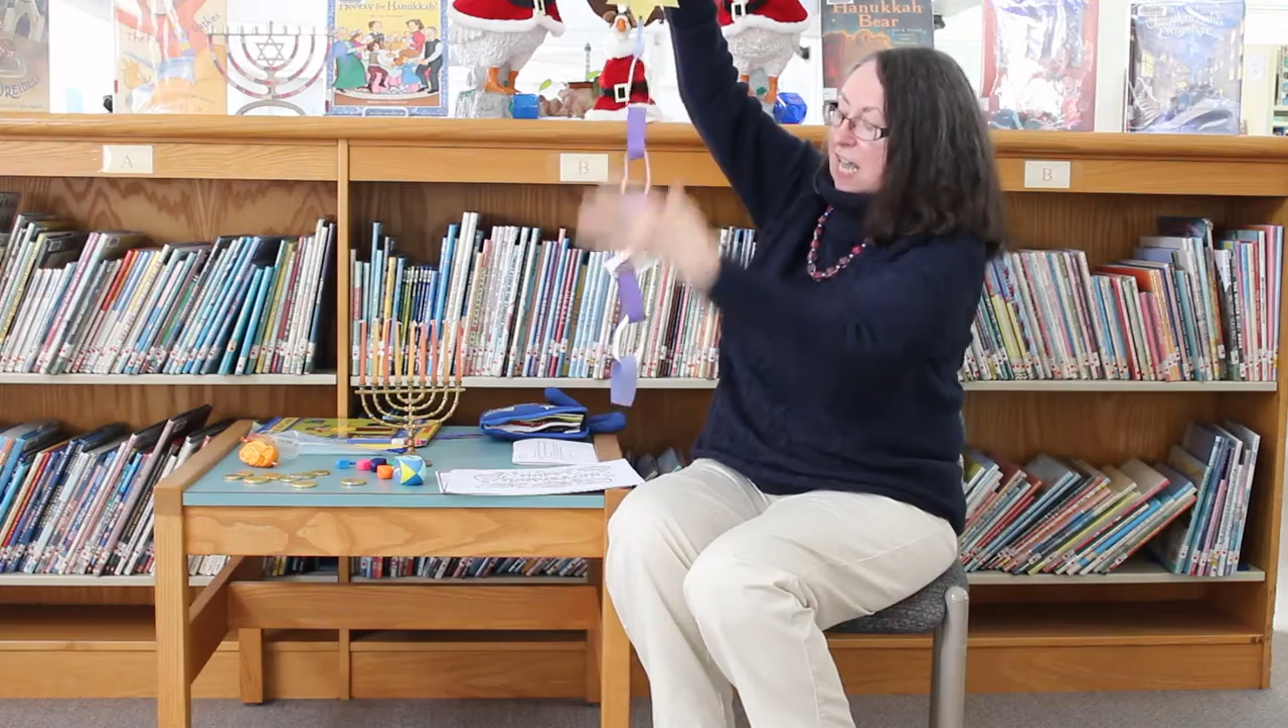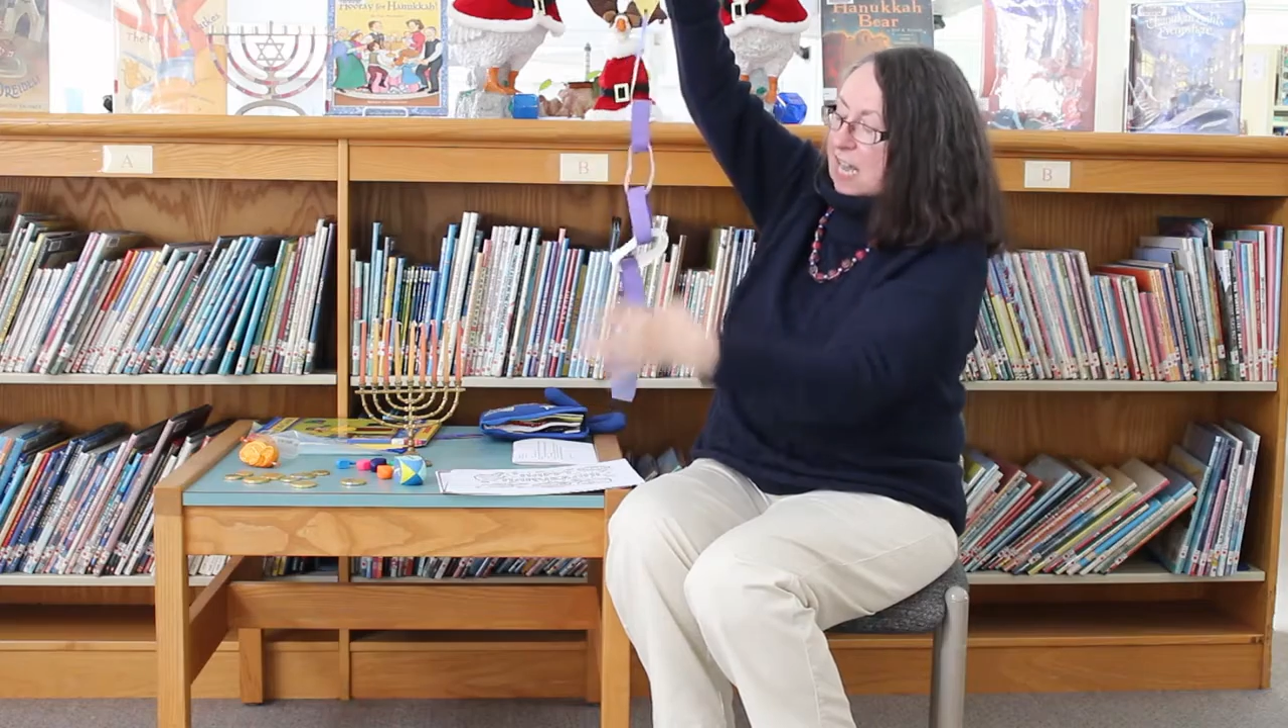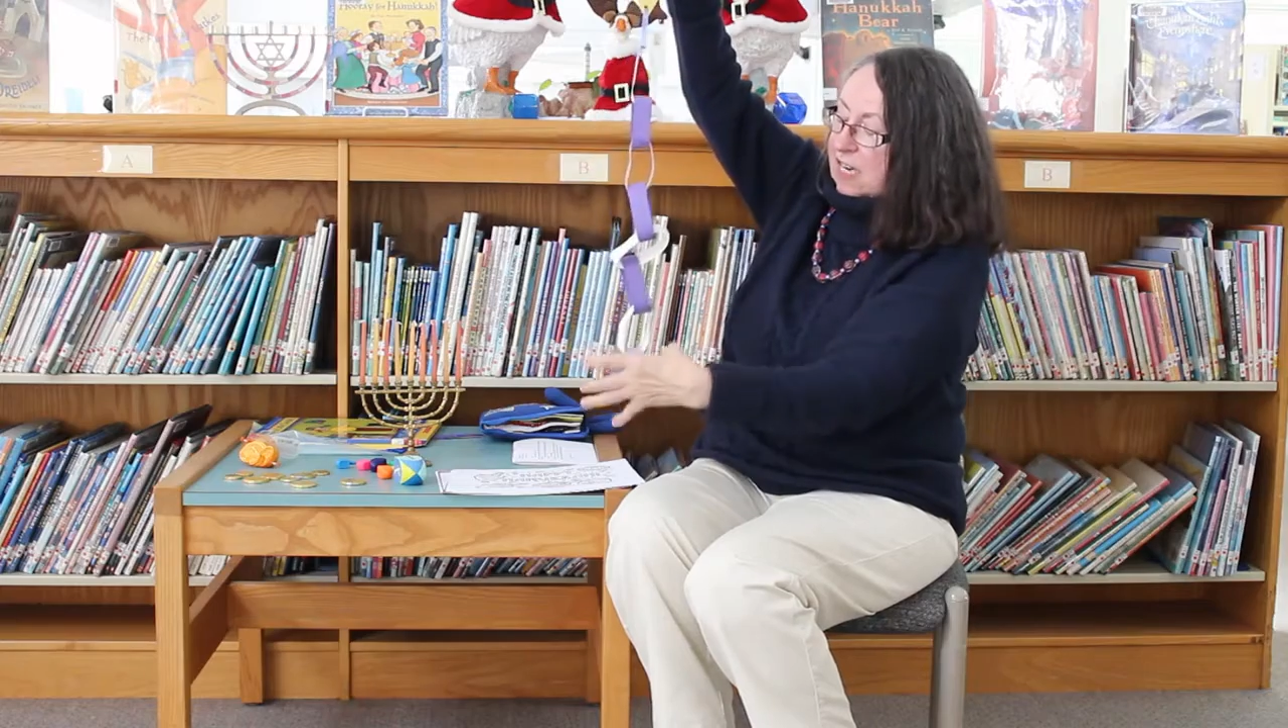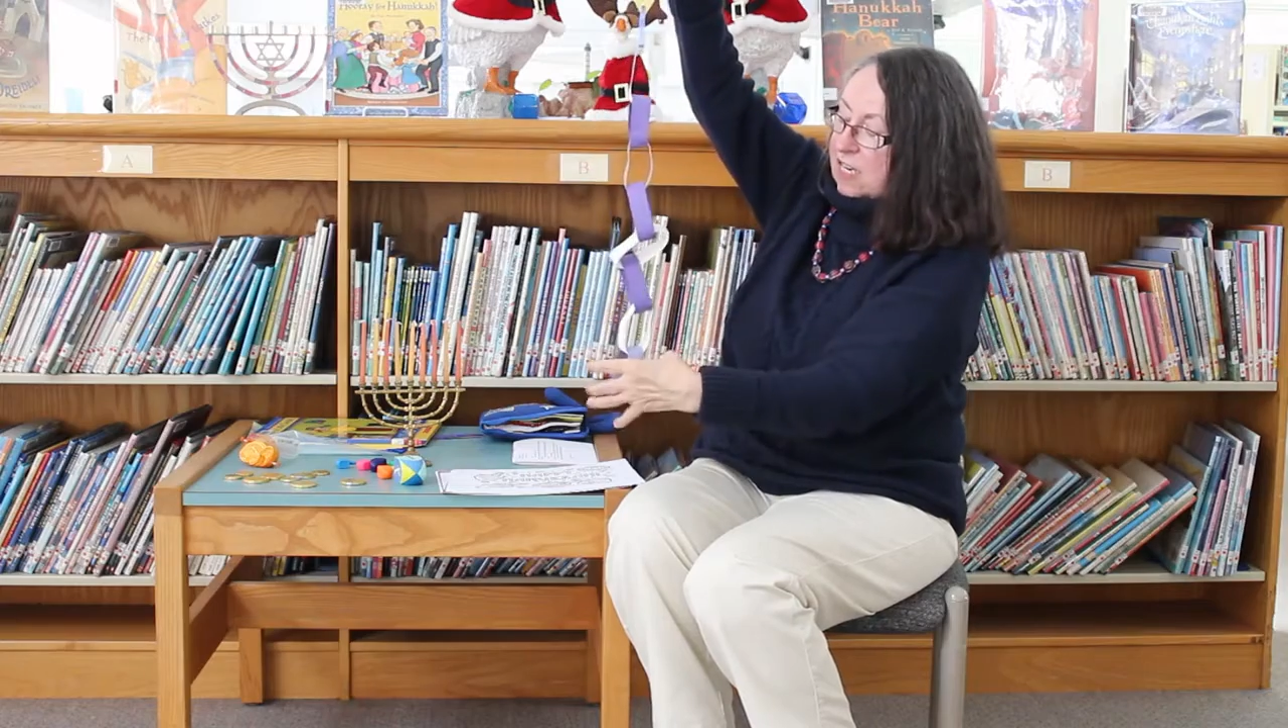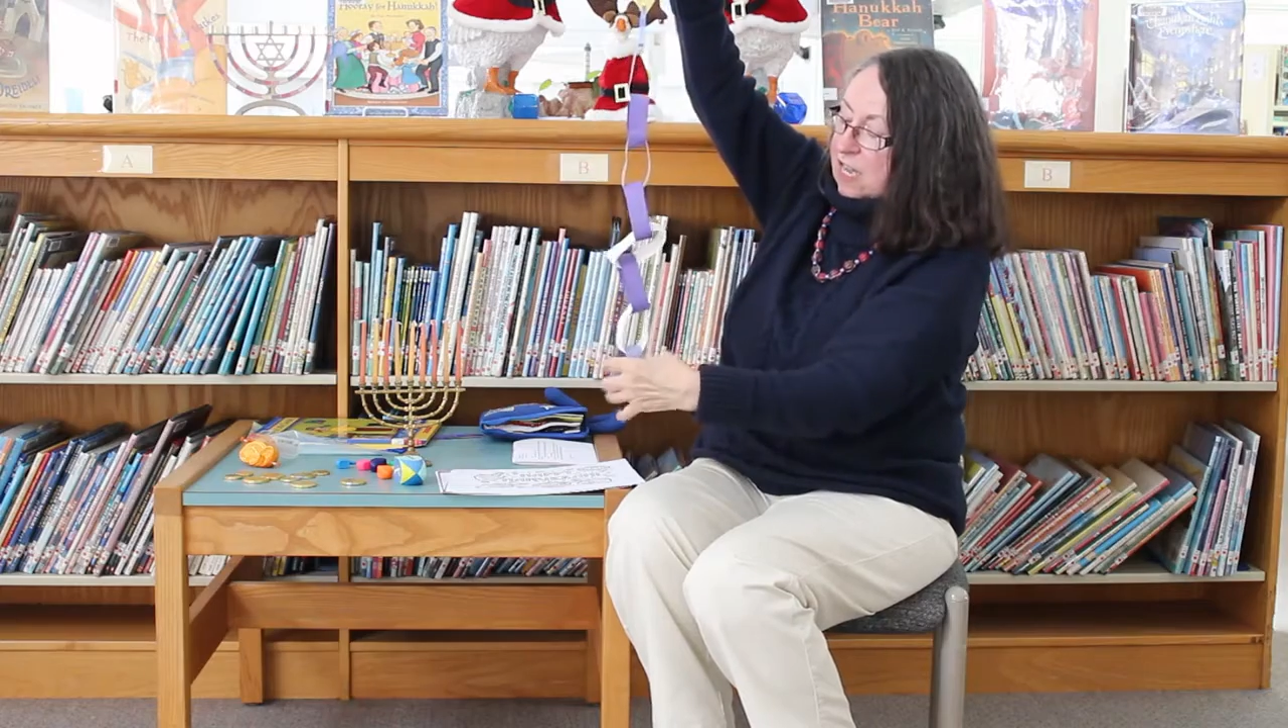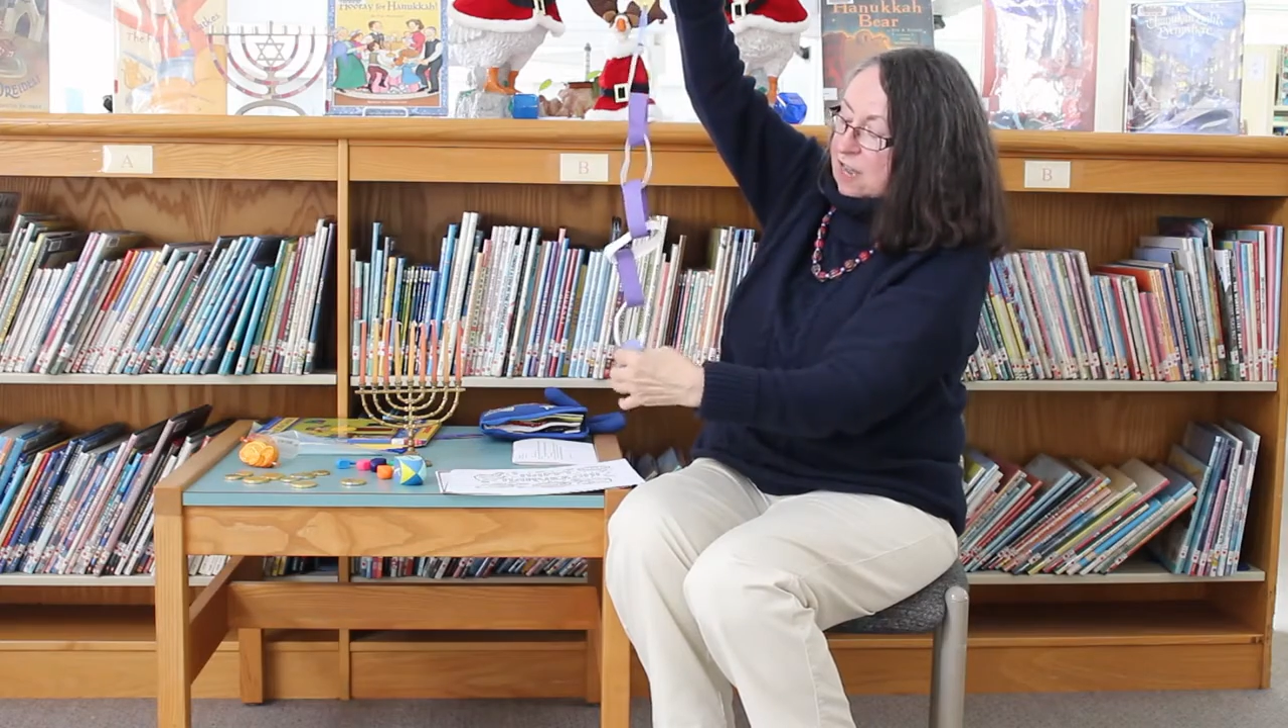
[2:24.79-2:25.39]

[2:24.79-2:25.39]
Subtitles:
8.